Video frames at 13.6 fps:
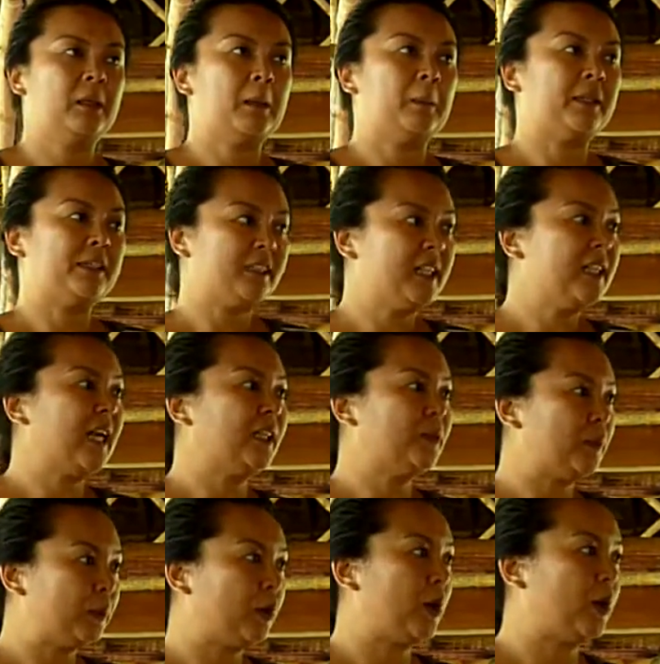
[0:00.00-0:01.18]
But still, as we
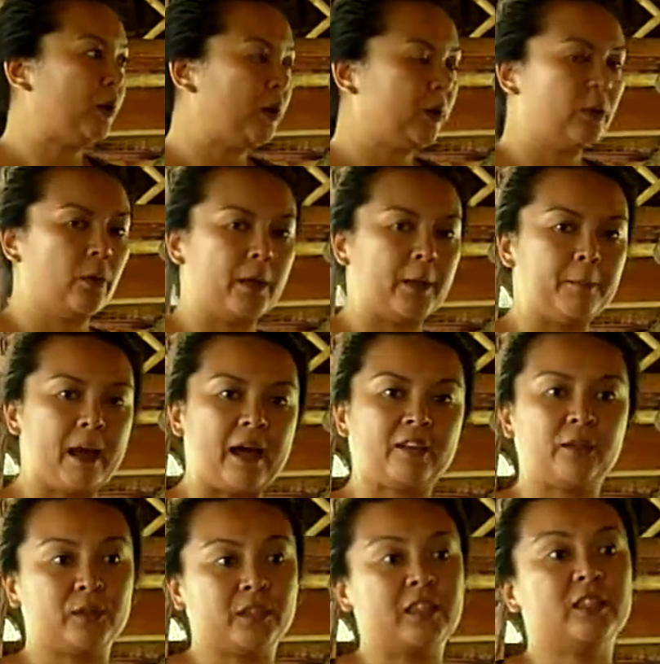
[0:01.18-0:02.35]
were going back,
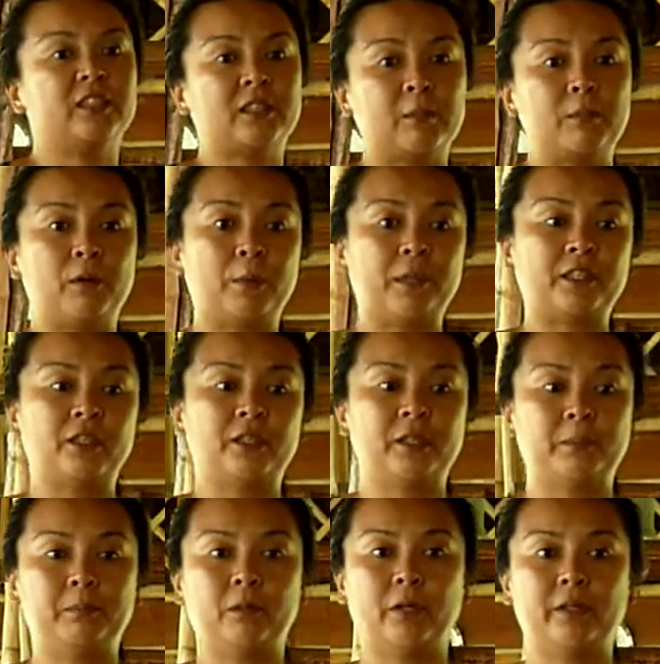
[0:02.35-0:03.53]
there's still some rubbish
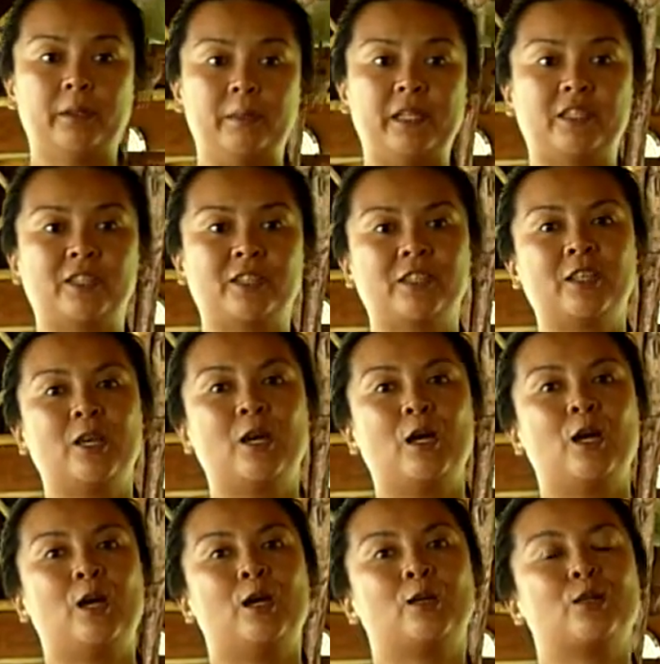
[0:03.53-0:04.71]
on the beach.
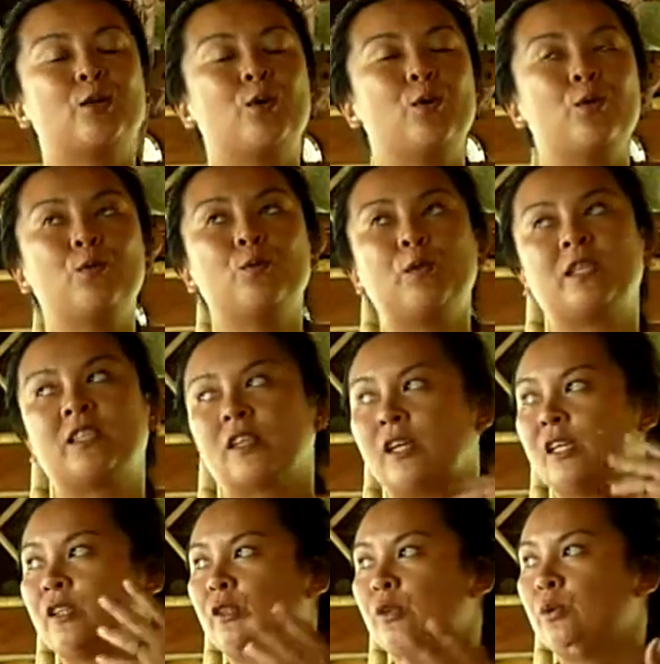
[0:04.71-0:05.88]
So we
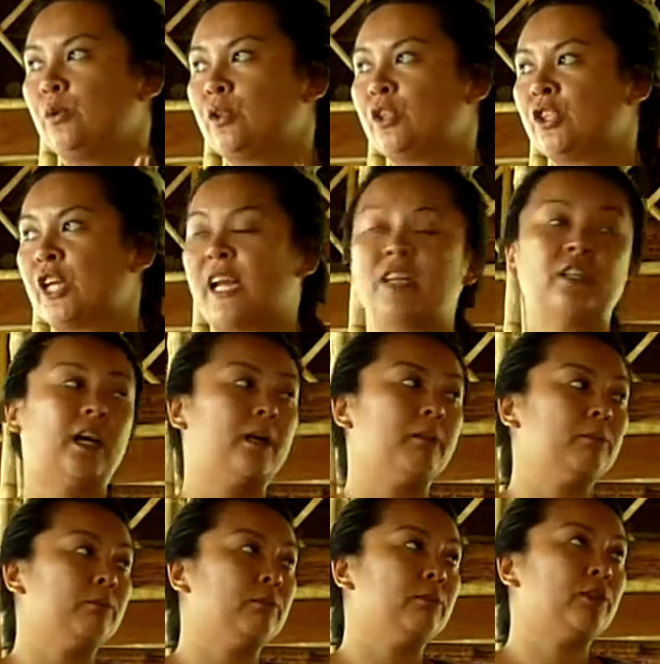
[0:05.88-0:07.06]
started to change
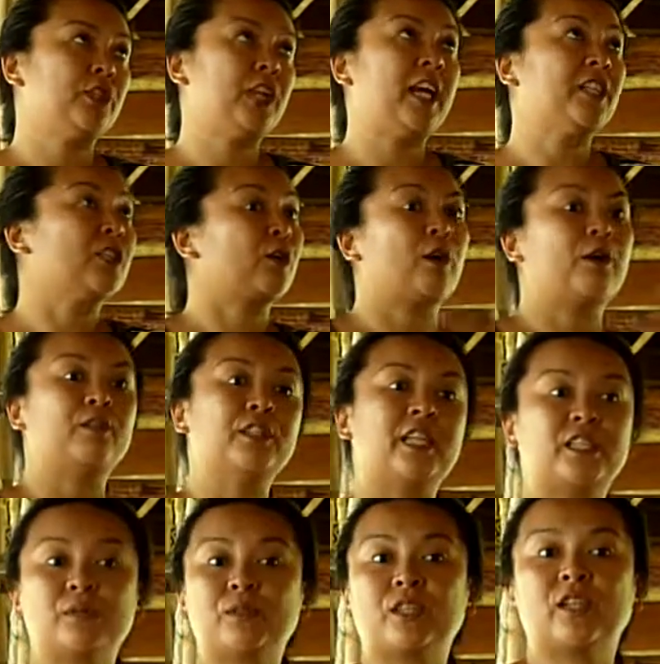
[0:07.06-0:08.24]
the
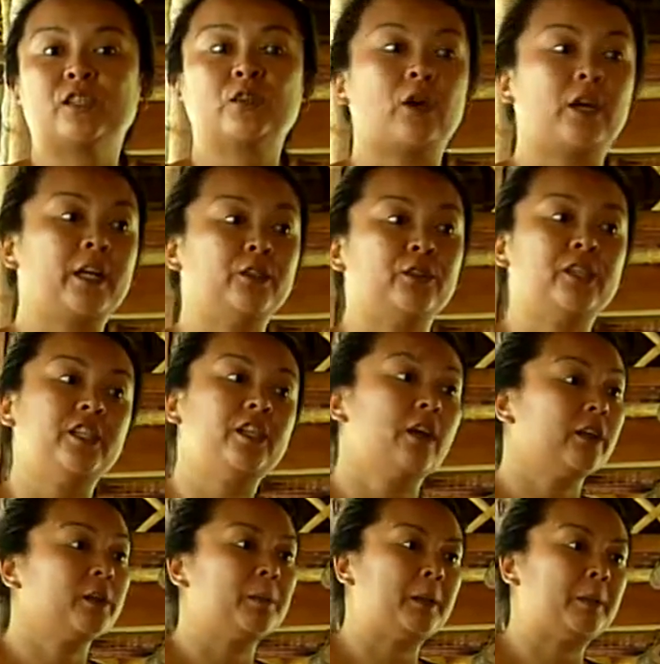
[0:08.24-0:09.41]
conversation. We started talking to the
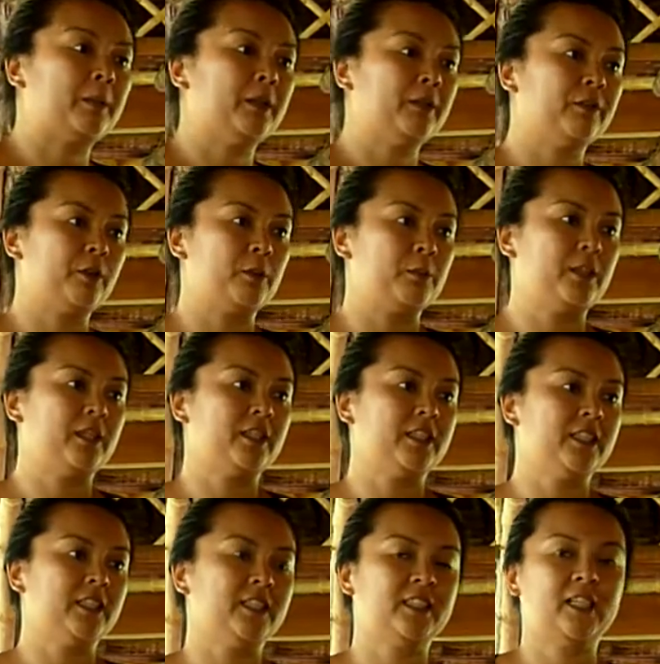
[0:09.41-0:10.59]
younger people of the
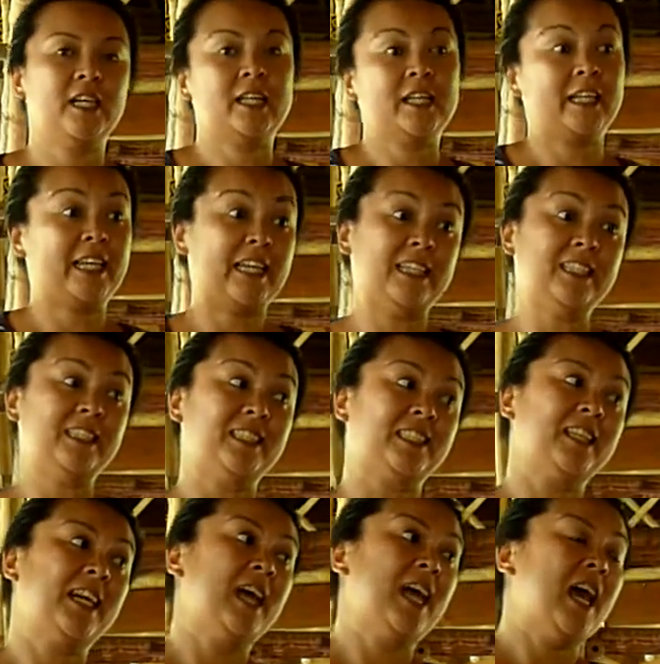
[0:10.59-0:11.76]
communities, the kids.
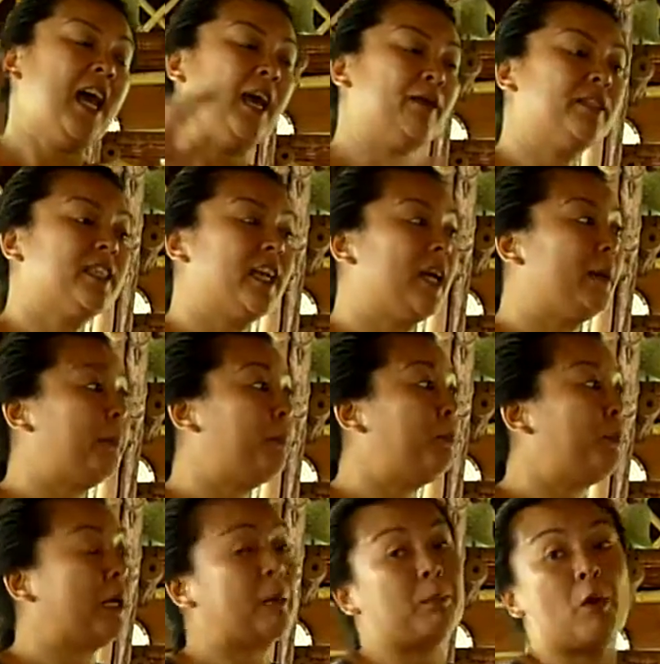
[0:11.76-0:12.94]
And we said,
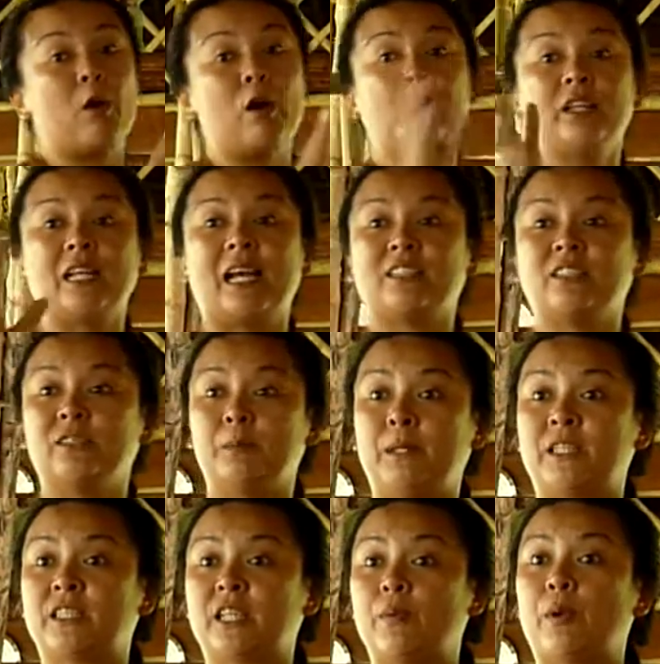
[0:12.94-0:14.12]
pick up all the glass on the
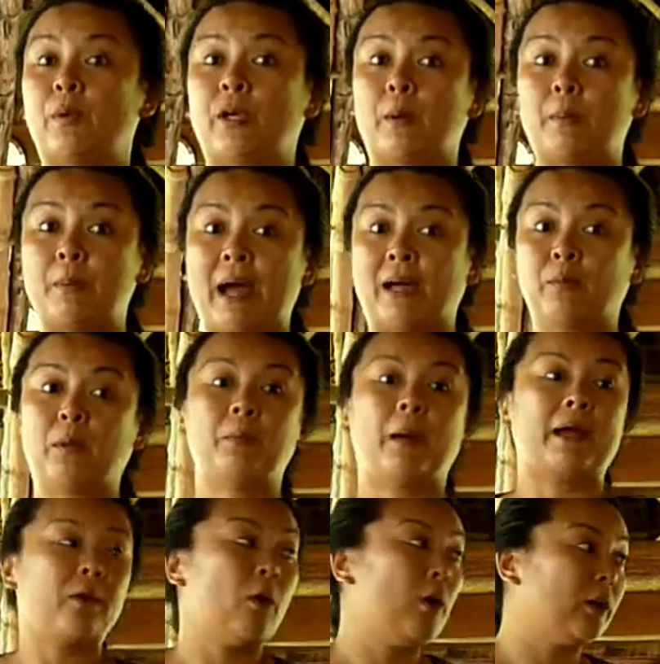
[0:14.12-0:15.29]
beach, and when we come back, we'll buy
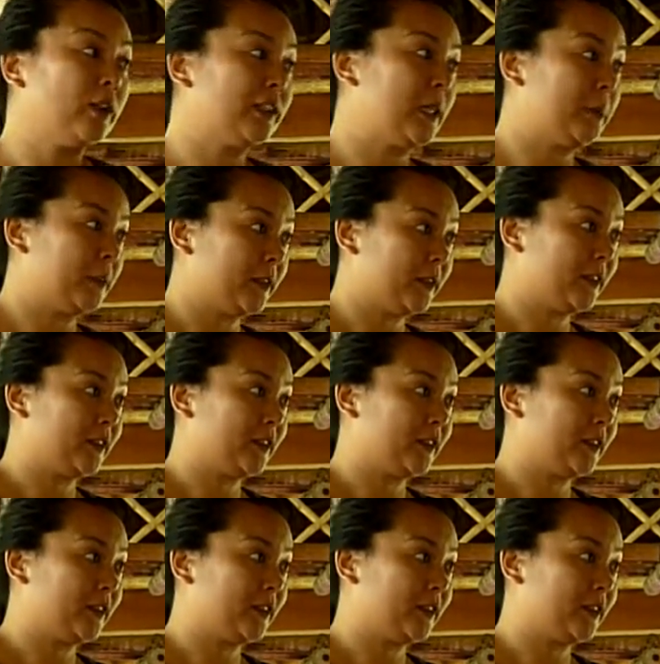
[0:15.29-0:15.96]
you all slippers.